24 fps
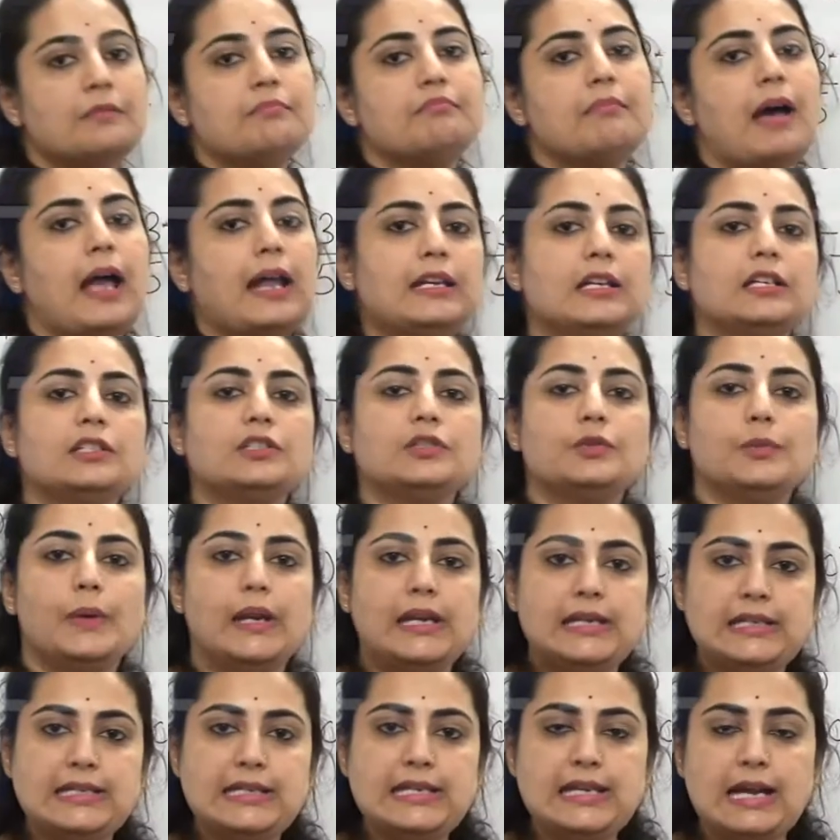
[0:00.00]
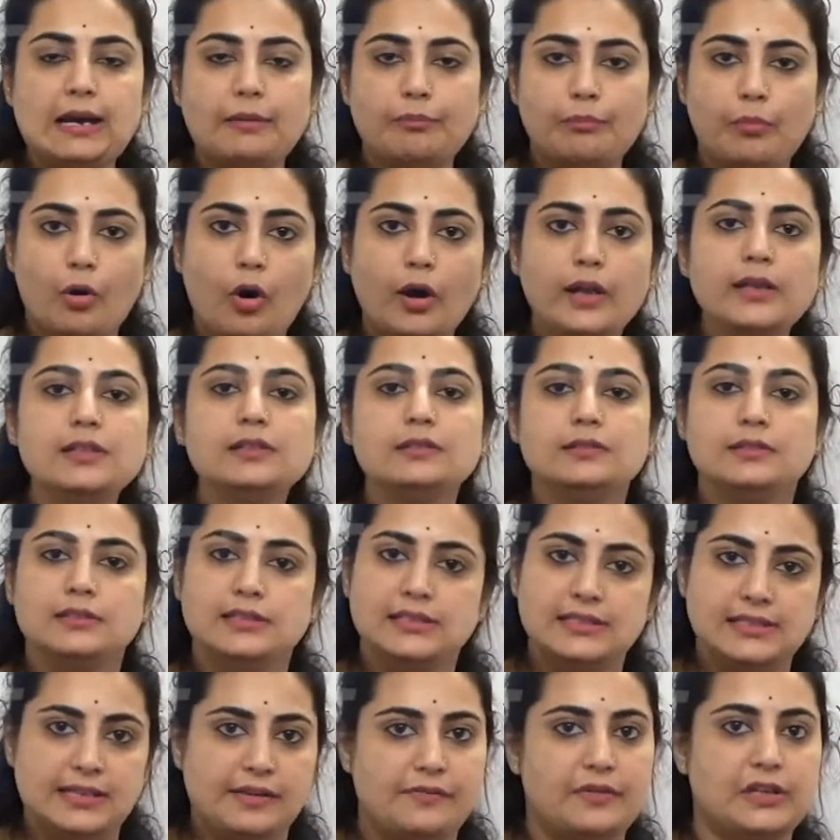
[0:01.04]
minus 20 upon
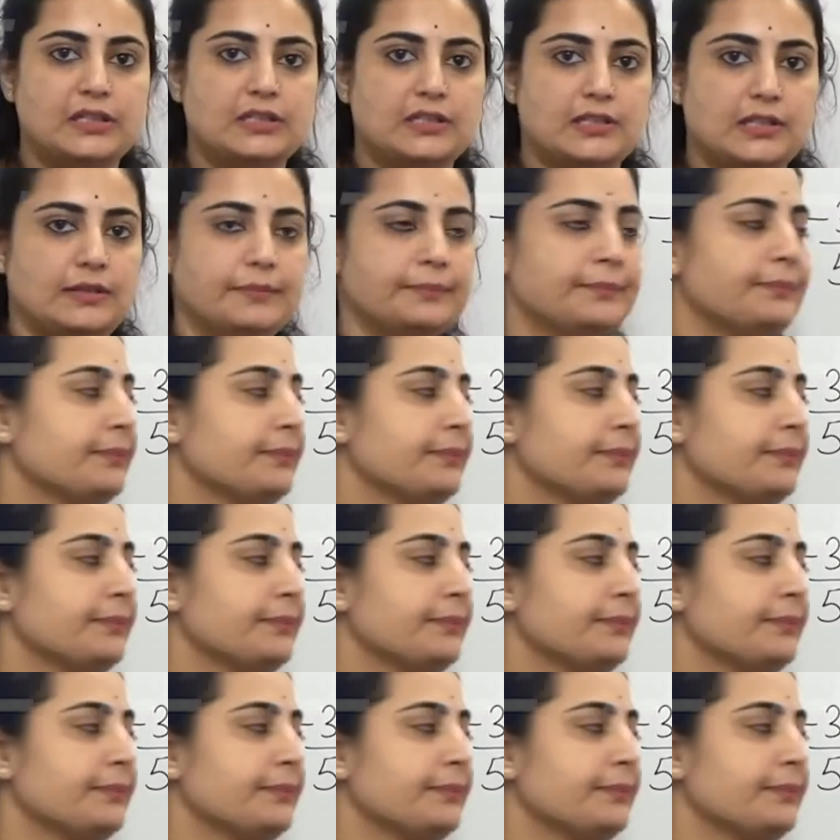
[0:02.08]
70.